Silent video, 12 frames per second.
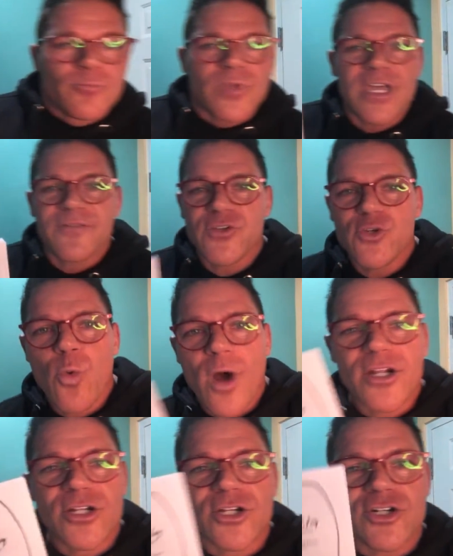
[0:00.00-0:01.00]
if you want
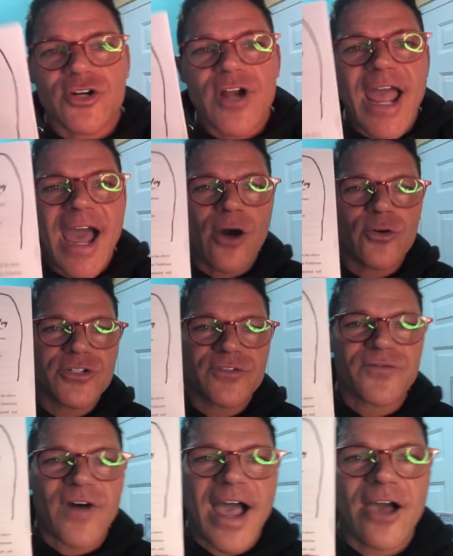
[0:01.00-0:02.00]
to learn how to
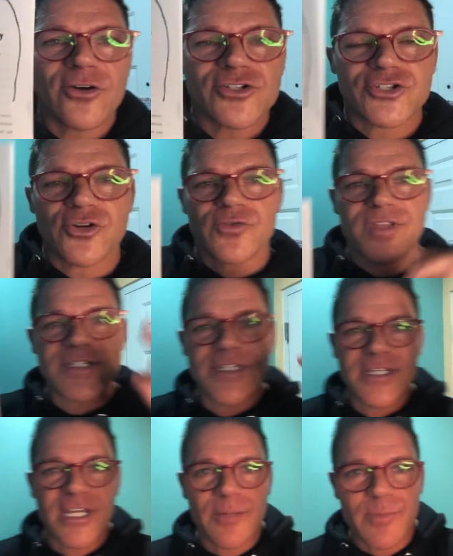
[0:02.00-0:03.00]
file, so this is
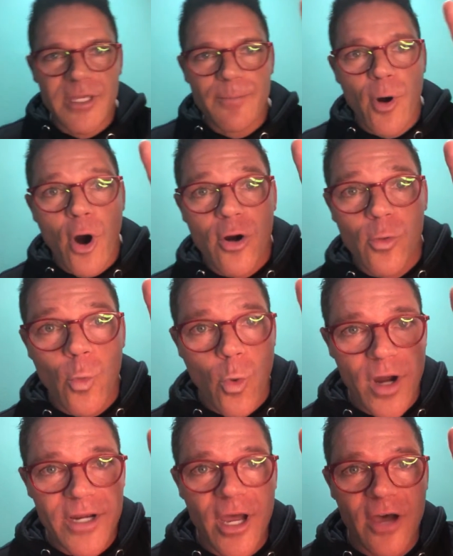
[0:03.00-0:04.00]
going to be part
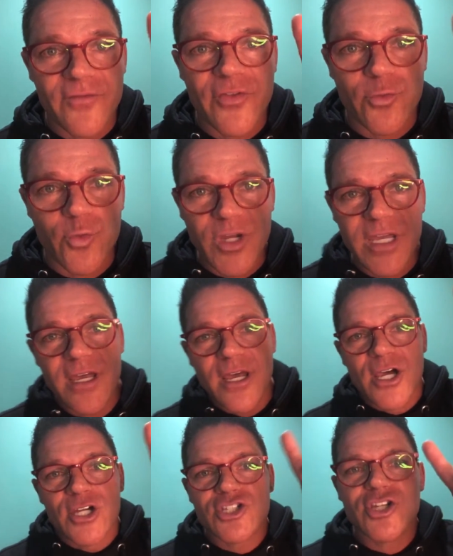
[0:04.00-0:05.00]
1 of 3.
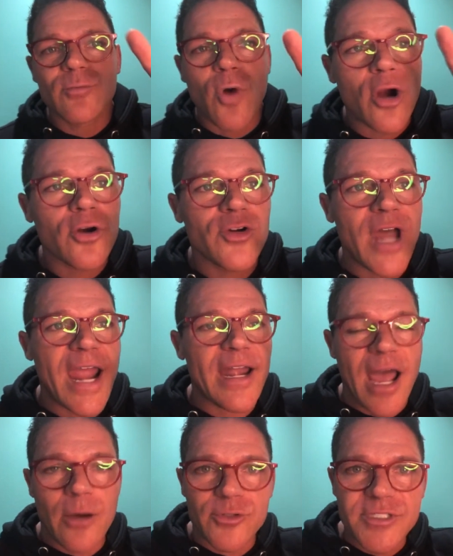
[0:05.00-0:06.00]
Tomorrow night,
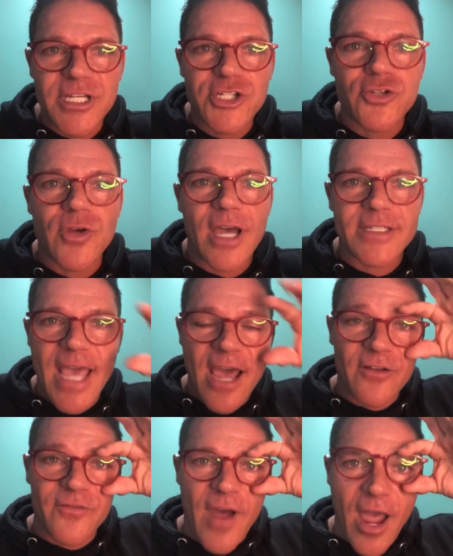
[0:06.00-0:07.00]
I will teach you guys how to
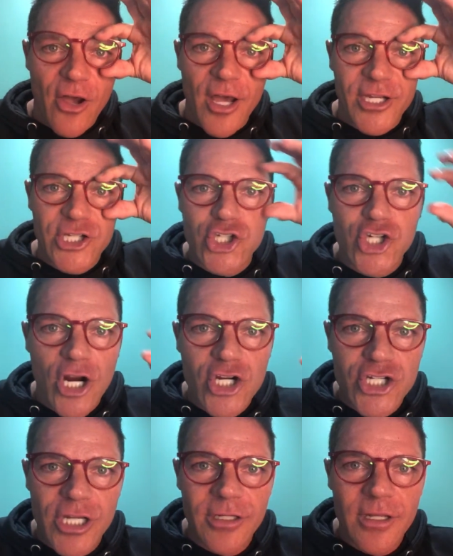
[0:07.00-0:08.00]
file an
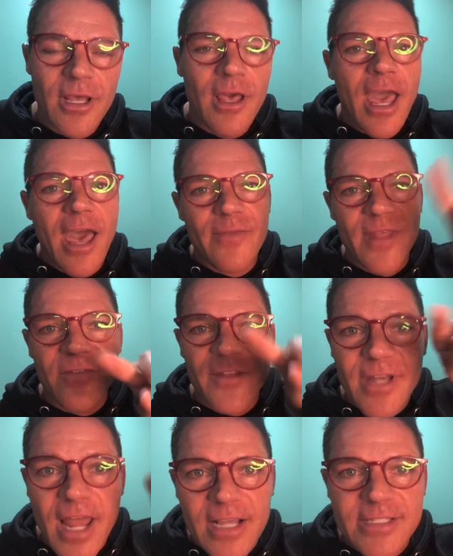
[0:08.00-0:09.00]
injunction. And then the
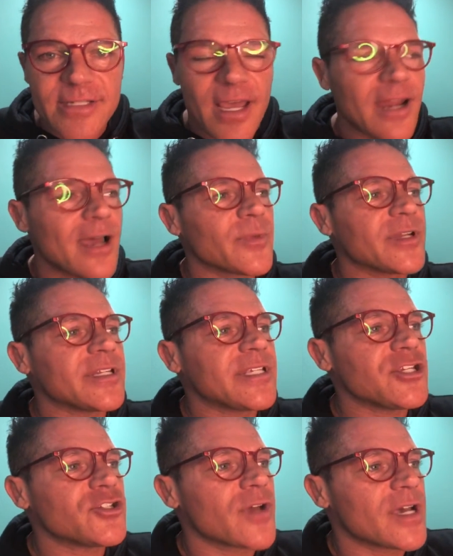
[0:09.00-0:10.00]
next night, I'm going to
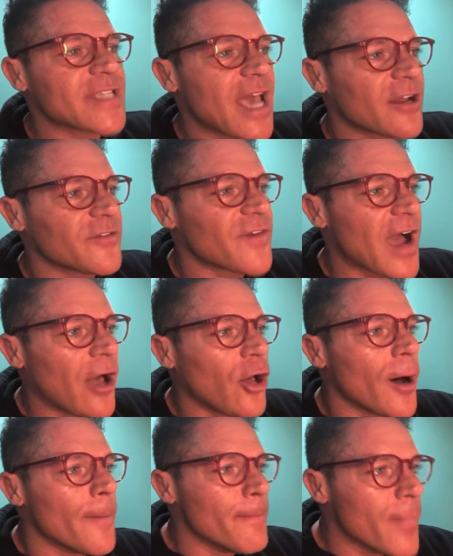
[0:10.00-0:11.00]
teach you guys how to file
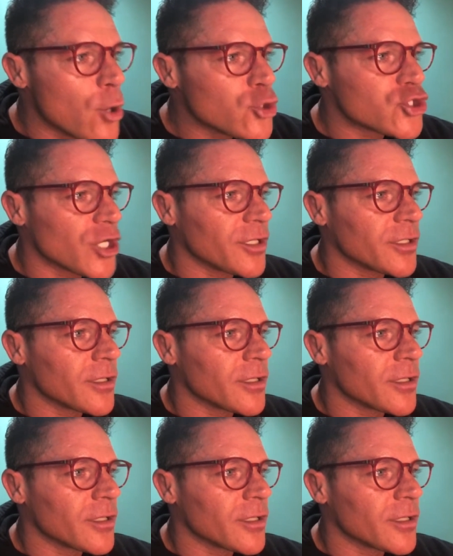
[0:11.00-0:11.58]
a motion.